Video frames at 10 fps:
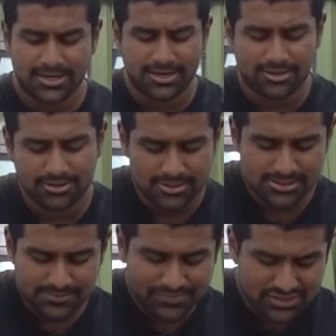get it out.
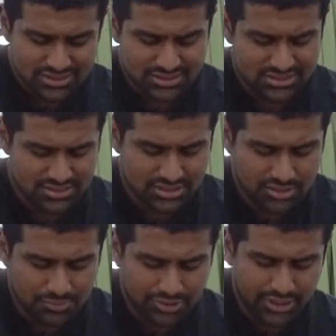
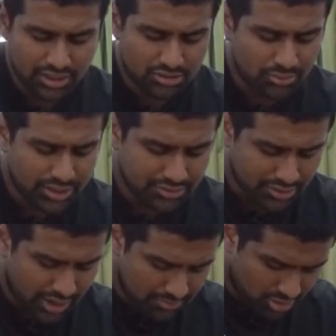Slippery, I don't know where to
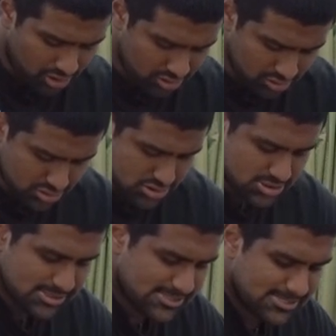grab on.
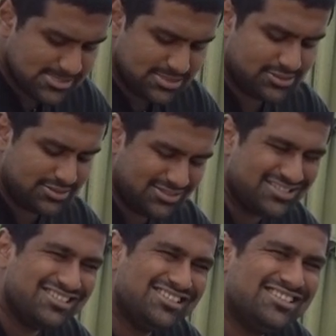
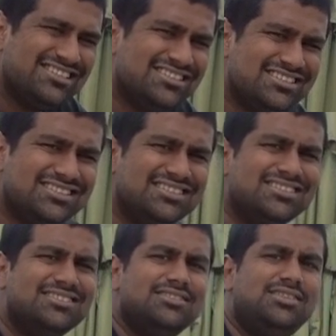
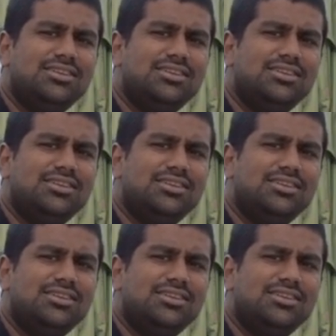And